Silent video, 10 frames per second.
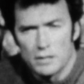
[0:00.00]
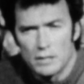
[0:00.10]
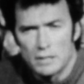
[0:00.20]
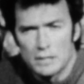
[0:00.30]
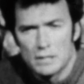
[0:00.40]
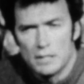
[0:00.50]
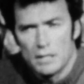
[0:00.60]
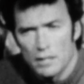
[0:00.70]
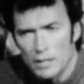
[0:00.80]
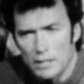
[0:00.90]
can
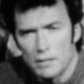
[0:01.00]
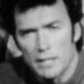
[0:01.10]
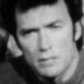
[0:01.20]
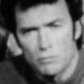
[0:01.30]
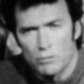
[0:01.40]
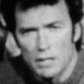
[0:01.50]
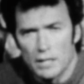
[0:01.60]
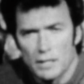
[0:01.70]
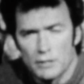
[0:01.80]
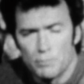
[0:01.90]
think that's the way I'd
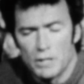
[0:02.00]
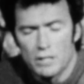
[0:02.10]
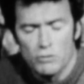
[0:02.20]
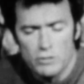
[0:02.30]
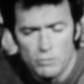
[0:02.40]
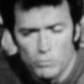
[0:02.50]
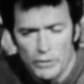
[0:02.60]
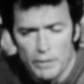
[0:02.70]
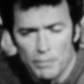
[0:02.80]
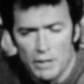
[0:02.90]
like to be. Of course, the one
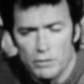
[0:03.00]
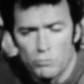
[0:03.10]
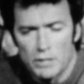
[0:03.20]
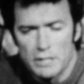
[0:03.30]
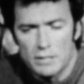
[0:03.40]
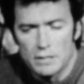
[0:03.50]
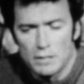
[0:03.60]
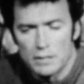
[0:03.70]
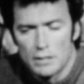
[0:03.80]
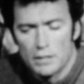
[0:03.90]
thing about the West,
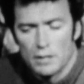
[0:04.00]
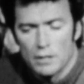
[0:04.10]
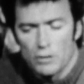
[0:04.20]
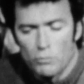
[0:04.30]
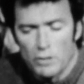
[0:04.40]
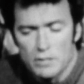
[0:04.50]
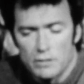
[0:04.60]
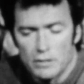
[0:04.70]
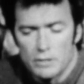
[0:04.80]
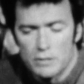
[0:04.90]
the
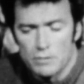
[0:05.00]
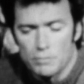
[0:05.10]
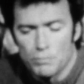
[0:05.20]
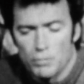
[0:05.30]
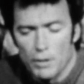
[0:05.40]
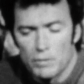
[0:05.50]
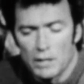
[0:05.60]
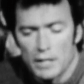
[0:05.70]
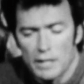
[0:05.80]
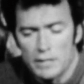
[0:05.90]
Western, it's probably the
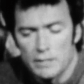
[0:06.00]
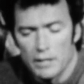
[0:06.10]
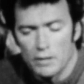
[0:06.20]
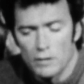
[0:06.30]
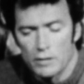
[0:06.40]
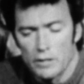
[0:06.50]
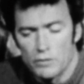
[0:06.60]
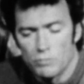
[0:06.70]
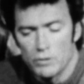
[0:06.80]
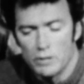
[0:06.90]
last era as
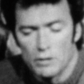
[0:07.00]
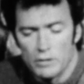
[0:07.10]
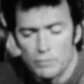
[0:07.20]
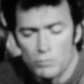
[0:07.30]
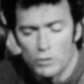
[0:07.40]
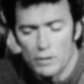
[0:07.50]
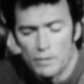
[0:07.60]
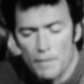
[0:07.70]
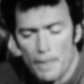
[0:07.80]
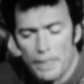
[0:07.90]
we know it, where
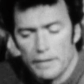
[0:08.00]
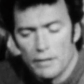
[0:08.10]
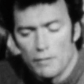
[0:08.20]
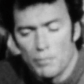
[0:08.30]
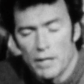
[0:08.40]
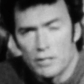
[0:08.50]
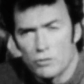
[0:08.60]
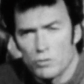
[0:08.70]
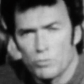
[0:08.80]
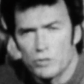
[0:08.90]
man
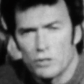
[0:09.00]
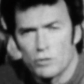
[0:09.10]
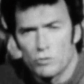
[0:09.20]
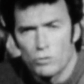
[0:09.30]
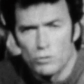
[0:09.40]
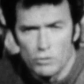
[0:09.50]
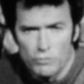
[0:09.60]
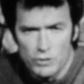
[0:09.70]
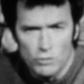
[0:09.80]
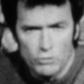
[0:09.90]
sort of was control of
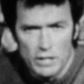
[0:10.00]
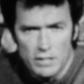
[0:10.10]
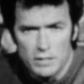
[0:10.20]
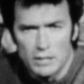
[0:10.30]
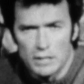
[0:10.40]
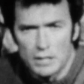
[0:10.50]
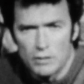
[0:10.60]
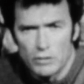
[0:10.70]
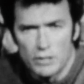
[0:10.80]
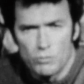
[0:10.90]
his own destiny. You know,
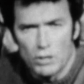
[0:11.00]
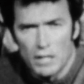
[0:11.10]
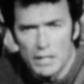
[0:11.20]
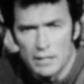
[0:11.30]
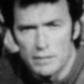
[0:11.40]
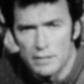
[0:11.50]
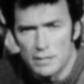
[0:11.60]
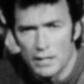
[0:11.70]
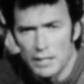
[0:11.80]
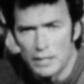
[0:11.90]
he didn't rely on
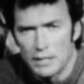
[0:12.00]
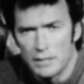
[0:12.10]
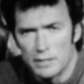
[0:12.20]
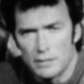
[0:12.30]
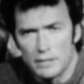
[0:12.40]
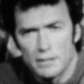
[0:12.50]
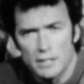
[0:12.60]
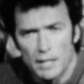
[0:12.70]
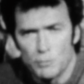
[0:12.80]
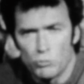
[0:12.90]
society to
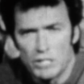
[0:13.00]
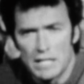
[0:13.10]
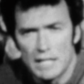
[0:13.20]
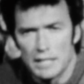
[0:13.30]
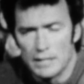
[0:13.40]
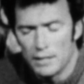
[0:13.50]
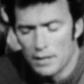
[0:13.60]
come to his aid.